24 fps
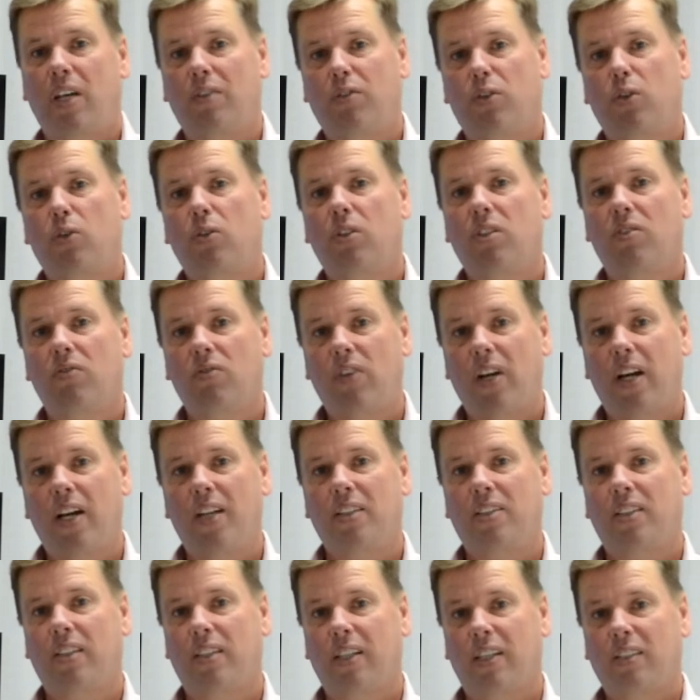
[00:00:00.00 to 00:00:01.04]
to have a good
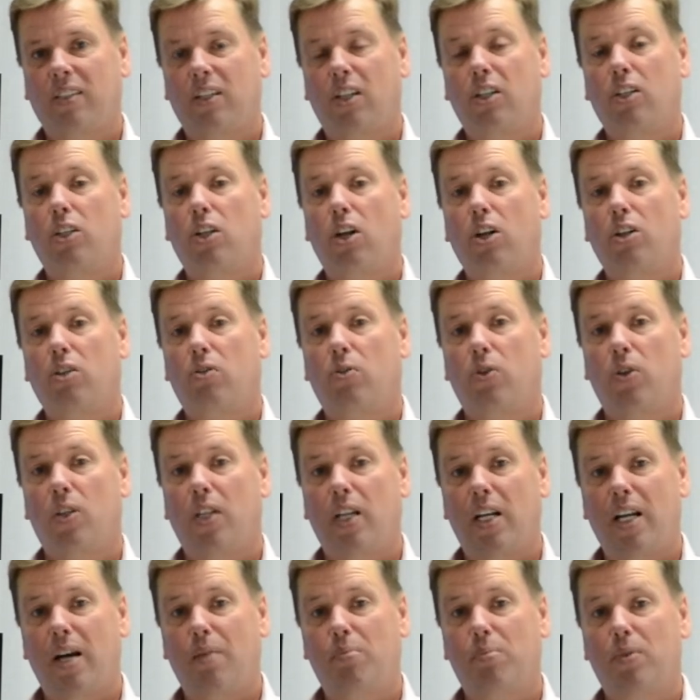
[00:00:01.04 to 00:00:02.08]
conveyancer that's going to go through
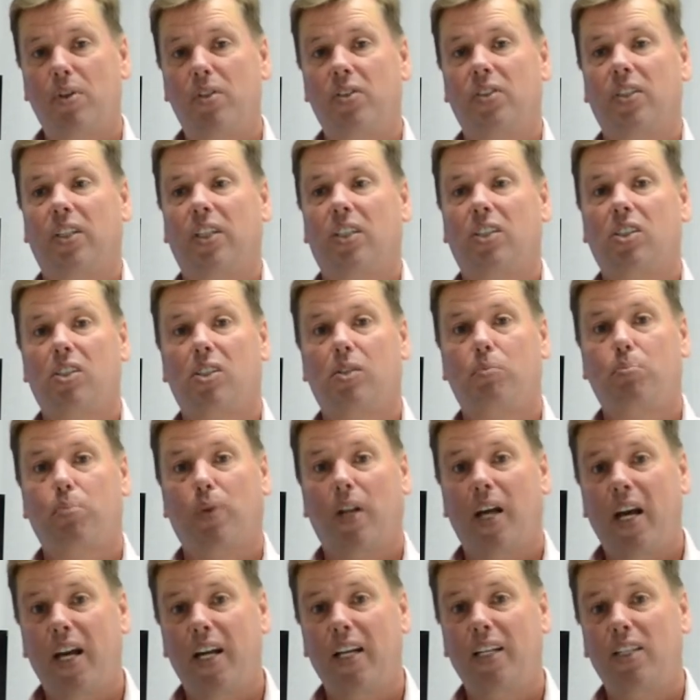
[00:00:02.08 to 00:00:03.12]
the numbers and
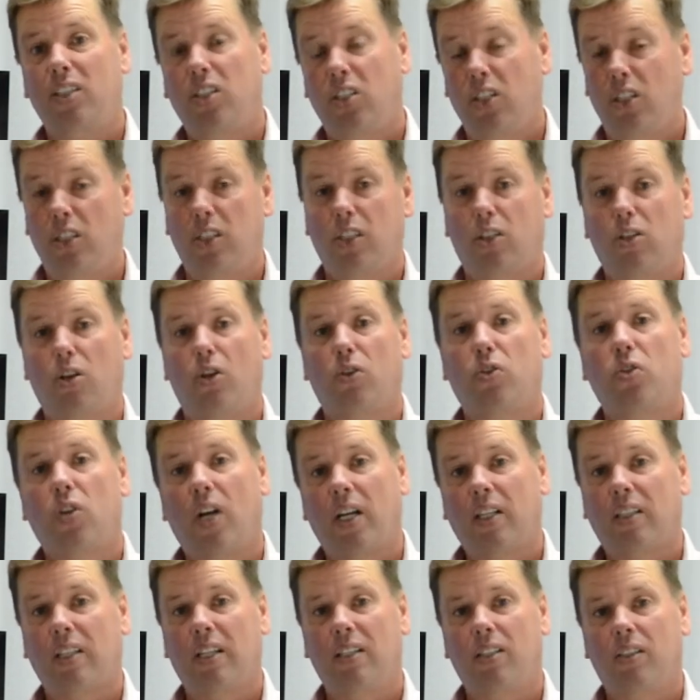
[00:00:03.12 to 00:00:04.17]
explain to you the
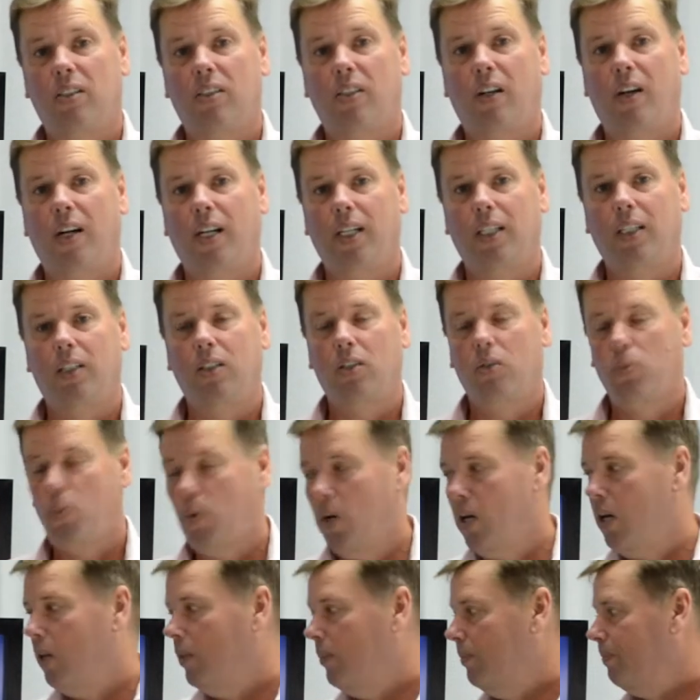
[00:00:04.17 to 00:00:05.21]
contract that you're signing as
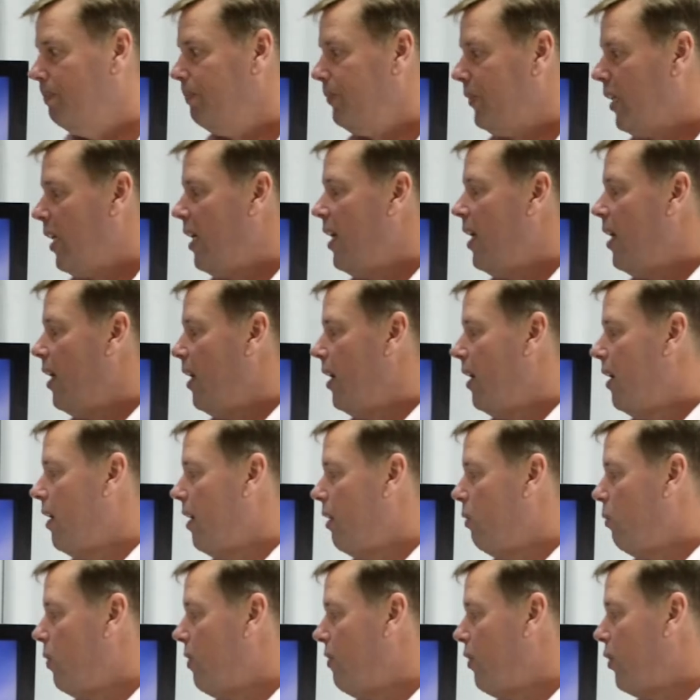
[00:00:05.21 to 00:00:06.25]
well.
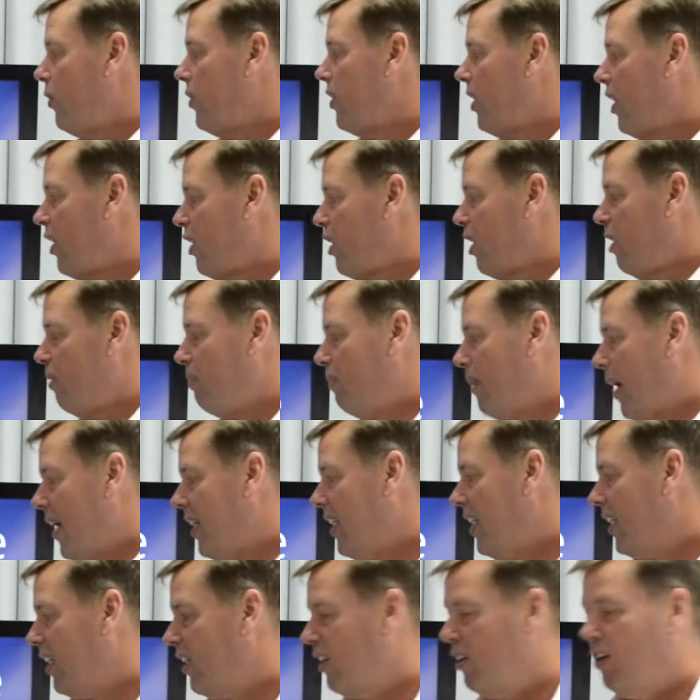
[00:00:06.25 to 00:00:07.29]
We've also got
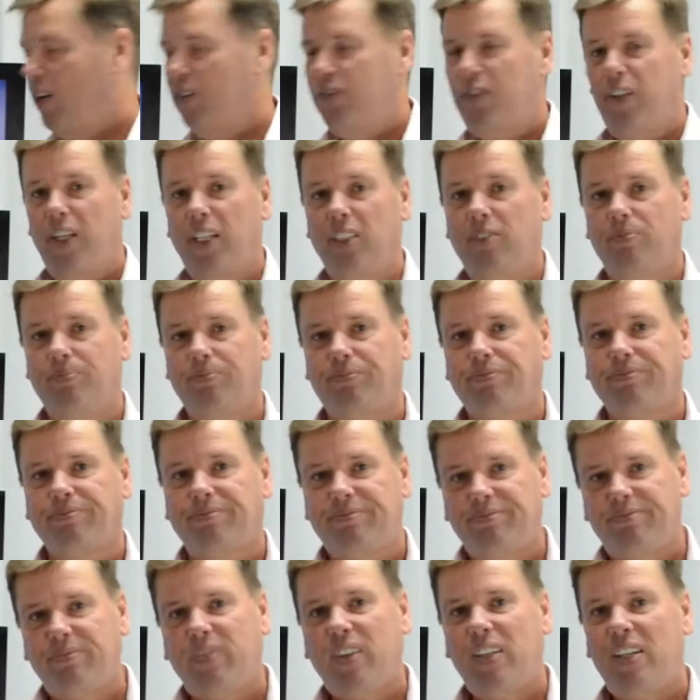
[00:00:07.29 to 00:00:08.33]
making an offer.
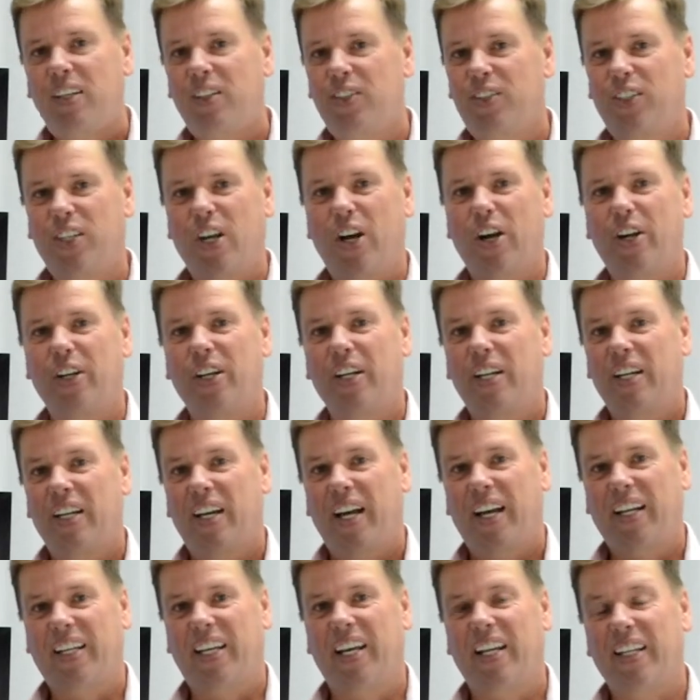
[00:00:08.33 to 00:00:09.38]
So
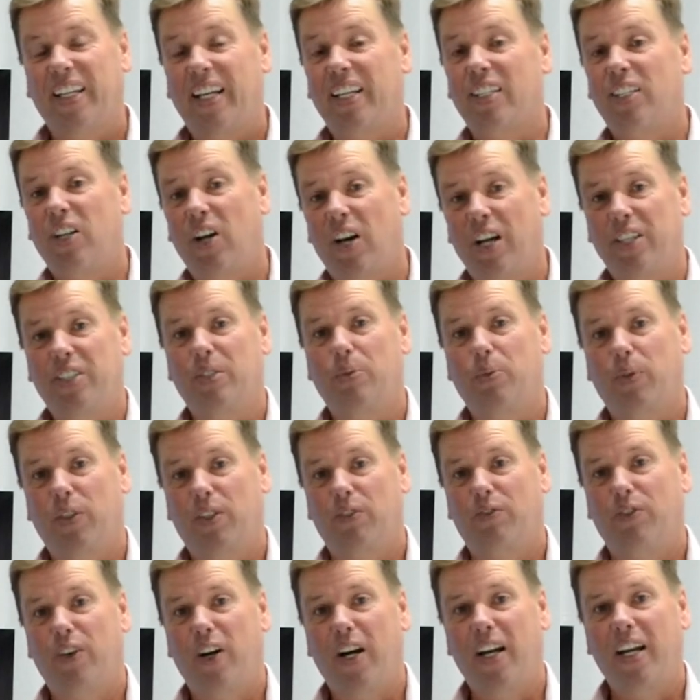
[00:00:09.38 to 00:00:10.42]
again, that ties in with
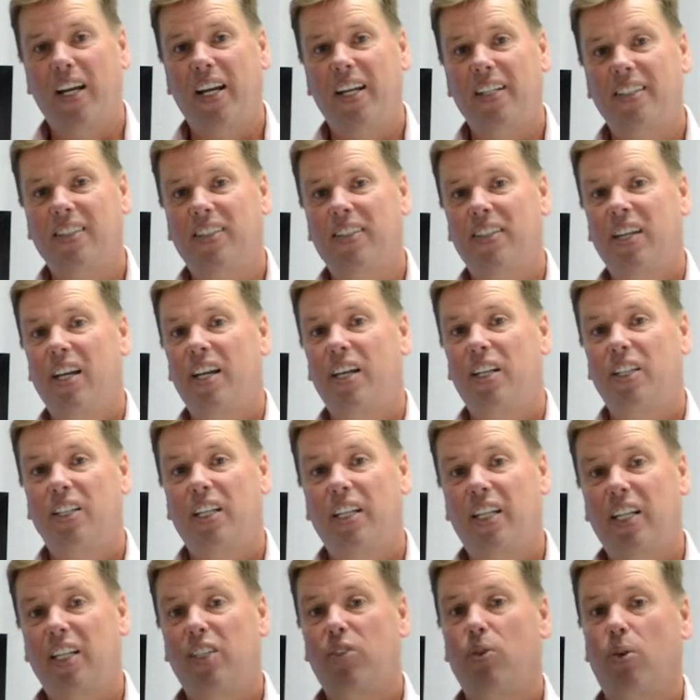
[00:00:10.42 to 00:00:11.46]
the finance.
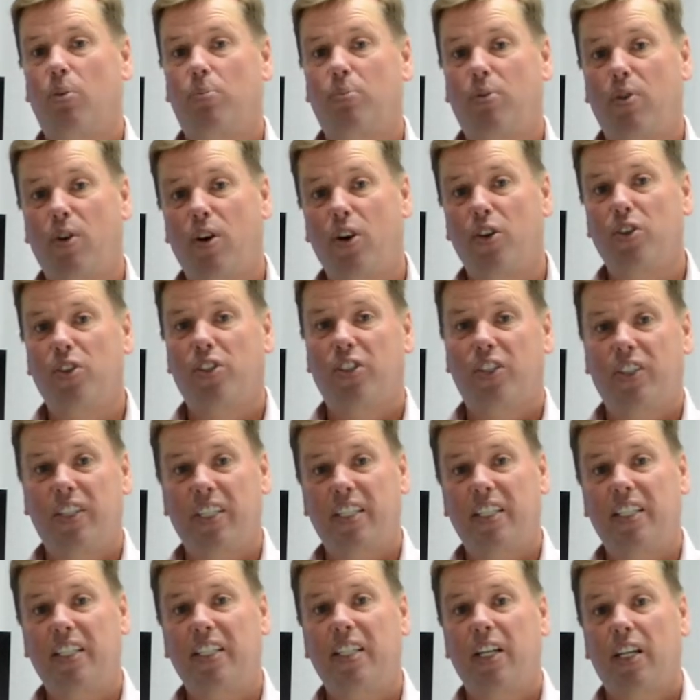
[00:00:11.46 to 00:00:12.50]
You need to approach
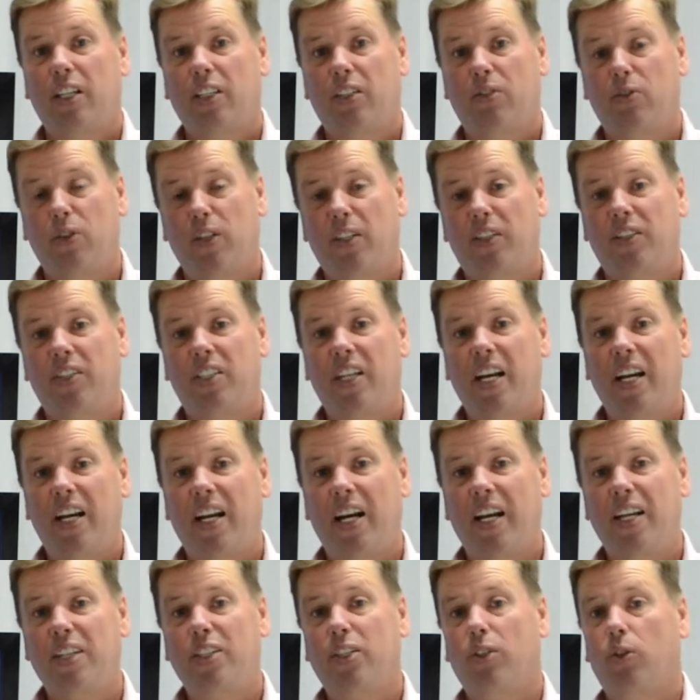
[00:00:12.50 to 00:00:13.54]
the real estate
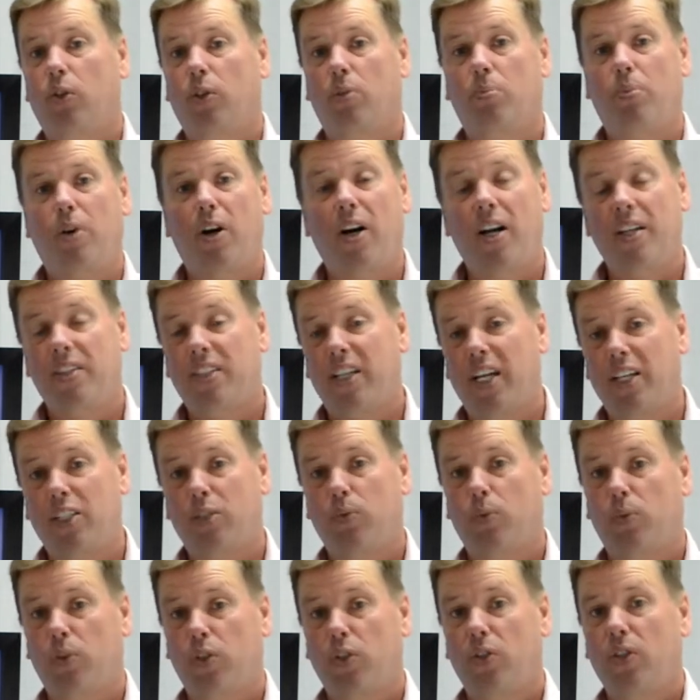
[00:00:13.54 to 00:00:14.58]
agent, or the buyer's
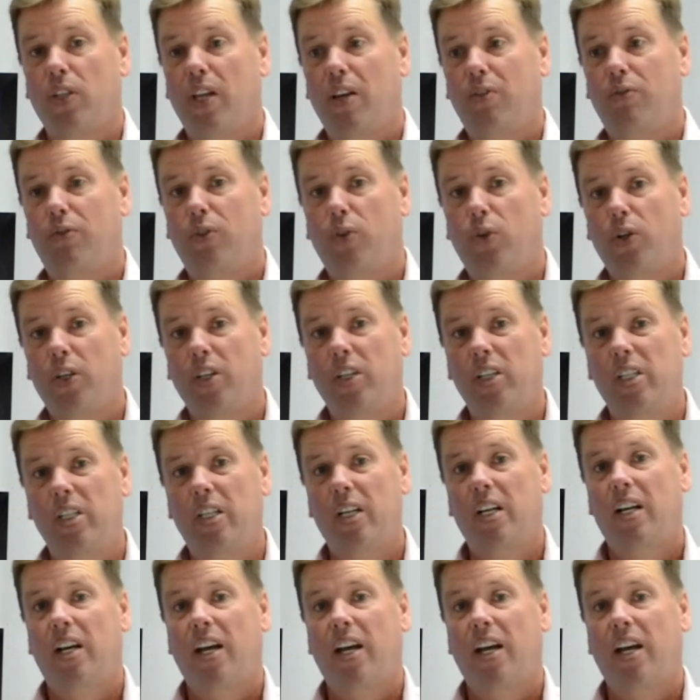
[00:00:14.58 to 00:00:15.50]
agent will do that for you,